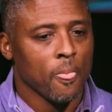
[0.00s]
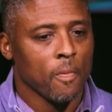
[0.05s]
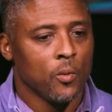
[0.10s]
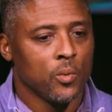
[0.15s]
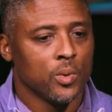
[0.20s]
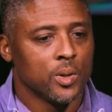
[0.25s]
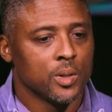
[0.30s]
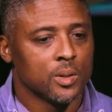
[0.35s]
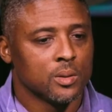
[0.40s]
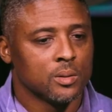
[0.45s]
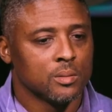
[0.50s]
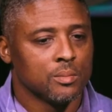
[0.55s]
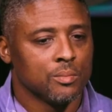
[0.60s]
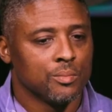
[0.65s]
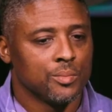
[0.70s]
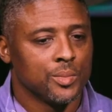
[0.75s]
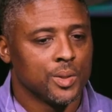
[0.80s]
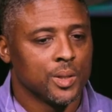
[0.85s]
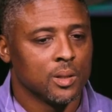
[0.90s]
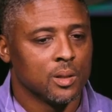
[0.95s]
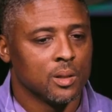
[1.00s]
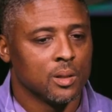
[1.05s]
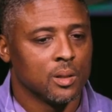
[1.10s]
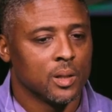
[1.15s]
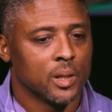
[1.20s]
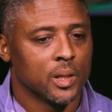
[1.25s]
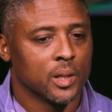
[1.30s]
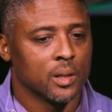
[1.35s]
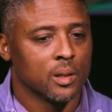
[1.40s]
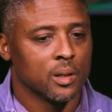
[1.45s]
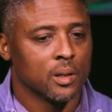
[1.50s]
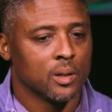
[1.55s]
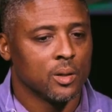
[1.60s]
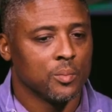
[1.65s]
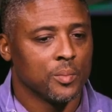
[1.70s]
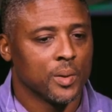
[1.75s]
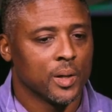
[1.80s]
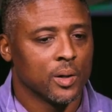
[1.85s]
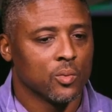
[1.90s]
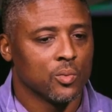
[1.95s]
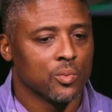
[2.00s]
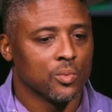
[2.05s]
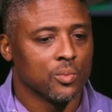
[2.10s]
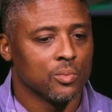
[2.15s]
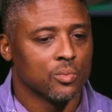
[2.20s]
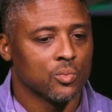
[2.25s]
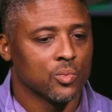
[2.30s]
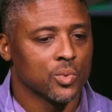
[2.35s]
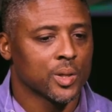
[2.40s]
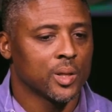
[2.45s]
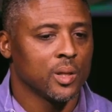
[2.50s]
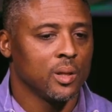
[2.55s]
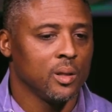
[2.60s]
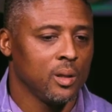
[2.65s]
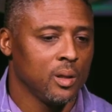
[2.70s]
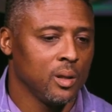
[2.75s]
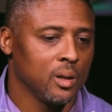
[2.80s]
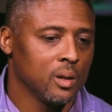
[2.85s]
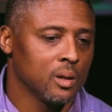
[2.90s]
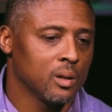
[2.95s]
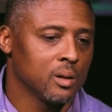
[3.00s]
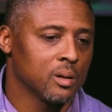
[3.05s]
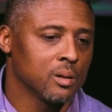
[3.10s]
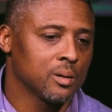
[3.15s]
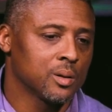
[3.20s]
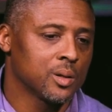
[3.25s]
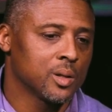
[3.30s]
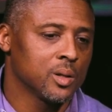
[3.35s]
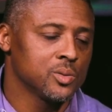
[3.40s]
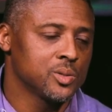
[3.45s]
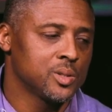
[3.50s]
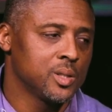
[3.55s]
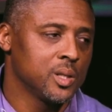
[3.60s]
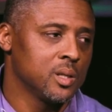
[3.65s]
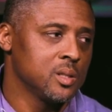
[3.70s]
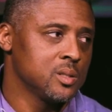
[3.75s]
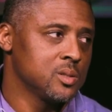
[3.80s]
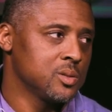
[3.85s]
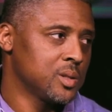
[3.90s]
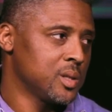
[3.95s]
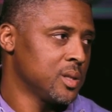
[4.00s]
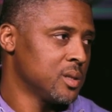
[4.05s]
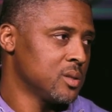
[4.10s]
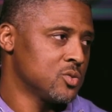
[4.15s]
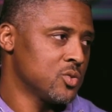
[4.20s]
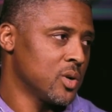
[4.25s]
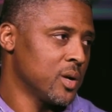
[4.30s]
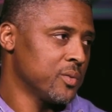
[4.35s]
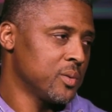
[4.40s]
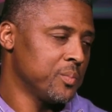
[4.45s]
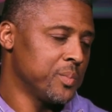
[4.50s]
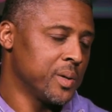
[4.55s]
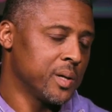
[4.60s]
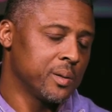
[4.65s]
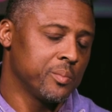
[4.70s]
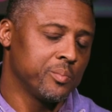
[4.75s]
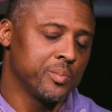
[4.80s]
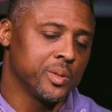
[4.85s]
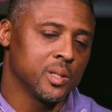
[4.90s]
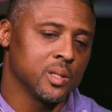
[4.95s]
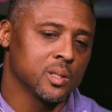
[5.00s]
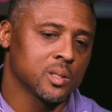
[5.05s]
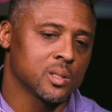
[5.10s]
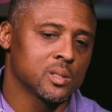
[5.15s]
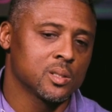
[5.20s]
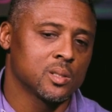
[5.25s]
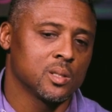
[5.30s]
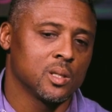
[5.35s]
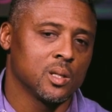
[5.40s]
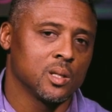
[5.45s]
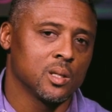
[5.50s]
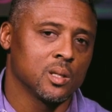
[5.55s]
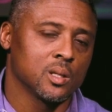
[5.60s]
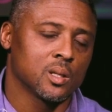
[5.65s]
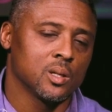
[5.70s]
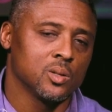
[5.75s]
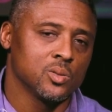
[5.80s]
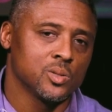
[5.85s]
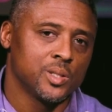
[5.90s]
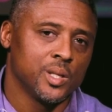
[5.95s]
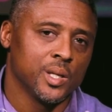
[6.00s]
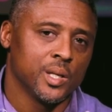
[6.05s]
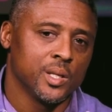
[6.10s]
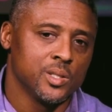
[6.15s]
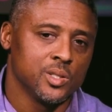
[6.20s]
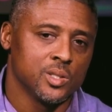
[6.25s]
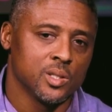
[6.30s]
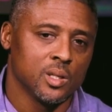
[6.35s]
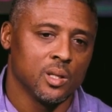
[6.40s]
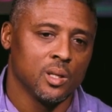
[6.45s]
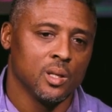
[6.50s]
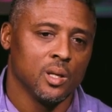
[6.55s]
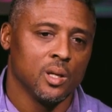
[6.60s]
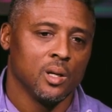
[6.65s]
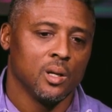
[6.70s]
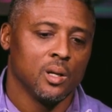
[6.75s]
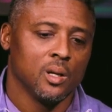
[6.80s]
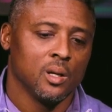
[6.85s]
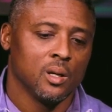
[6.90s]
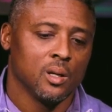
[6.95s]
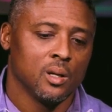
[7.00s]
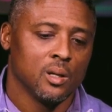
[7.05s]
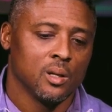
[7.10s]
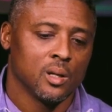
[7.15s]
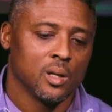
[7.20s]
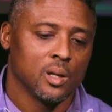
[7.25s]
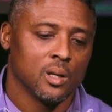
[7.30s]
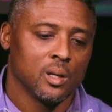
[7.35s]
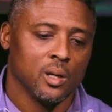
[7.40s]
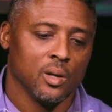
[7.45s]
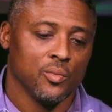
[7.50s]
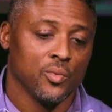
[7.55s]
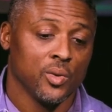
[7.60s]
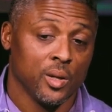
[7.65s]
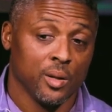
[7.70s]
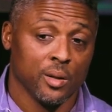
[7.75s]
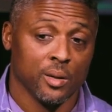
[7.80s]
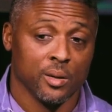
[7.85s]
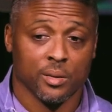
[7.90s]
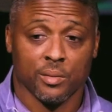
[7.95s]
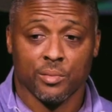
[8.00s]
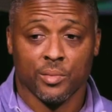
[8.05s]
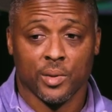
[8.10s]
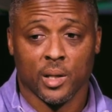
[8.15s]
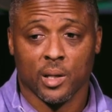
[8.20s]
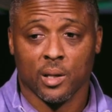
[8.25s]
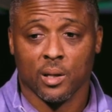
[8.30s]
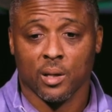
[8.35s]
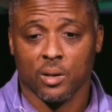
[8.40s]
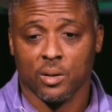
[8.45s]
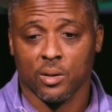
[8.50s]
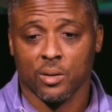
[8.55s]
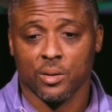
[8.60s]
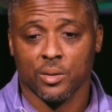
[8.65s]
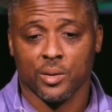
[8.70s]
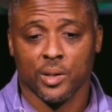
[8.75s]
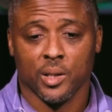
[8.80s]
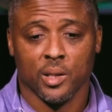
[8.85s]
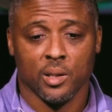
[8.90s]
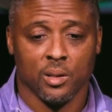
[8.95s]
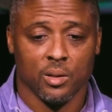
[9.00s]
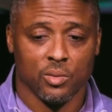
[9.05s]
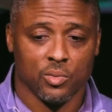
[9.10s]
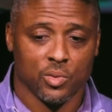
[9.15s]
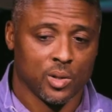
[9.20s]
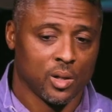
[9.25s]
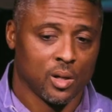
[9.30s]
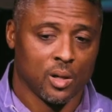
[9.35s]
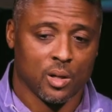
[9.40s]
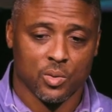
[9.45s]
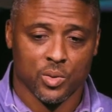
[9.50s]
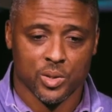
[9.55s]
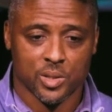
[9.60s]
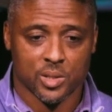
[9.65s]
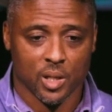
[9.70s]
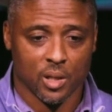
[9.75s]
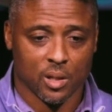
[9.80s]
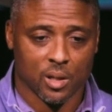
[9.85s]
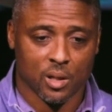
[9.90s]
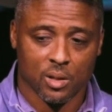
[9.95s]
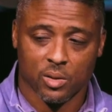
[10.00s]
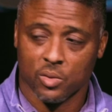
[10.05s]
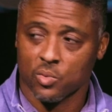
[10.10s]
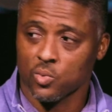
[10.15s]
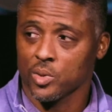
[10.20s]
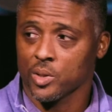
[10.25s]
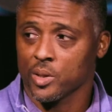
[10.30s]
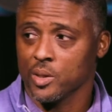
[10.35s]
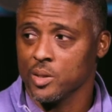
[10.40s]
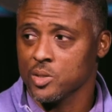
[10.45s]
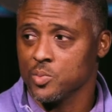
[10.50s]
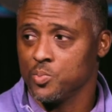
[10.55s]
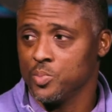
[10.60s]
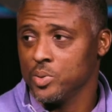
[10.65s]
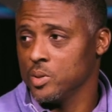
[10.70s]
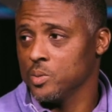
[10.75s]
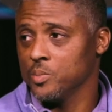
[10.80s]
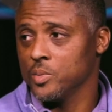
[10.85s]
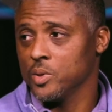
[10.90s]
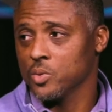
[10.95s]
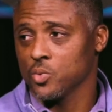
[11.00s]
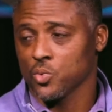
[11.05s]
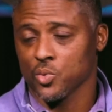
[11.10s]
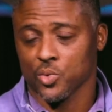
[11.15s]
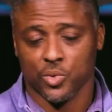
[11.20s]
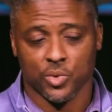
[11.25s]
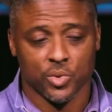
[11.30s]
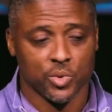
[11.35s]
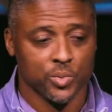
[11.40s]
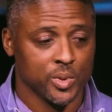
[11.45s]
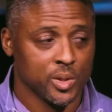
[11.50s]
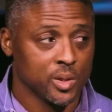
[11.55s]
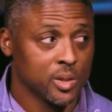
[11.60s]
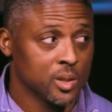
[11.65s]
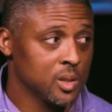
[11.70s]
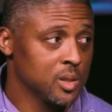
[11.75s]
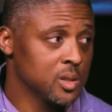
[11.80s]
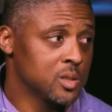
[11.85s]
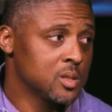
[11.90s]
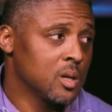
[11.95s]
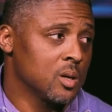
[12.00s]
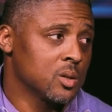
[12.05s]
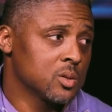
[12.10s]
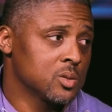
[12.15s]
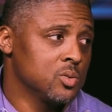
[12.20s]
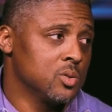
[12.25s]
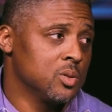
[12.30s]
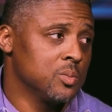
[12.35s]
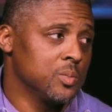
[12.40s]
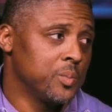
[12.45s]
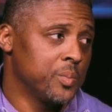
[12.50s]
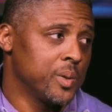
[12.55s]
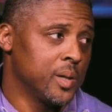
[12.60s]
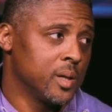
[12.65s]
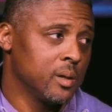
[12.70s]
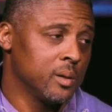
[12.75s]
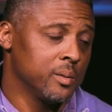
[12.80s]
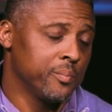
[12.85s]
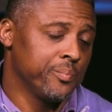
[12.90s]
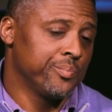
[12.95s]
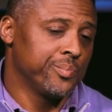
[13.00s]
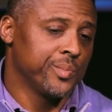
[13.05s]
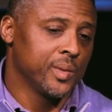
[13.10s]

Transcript: Well, I know my rookie year, Coach Dungy getting drafted by the Bucs. Coach Dungy, every year that I learned, he would always take all the rookies, put them in a room, and talk to them about